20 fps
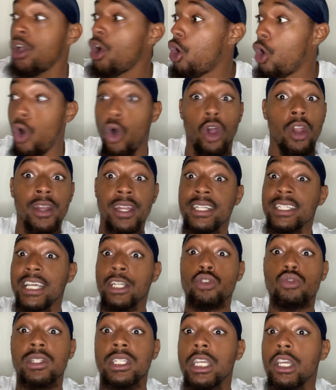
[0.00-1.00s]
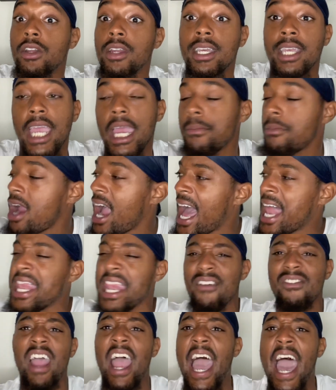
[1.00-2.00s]
All of this that you see on the camera, I
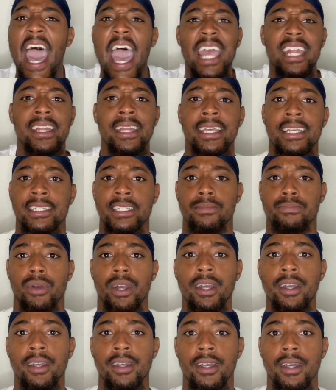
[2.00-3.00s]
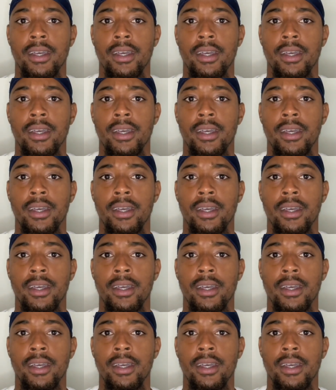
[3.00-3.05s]
never had this, bruh.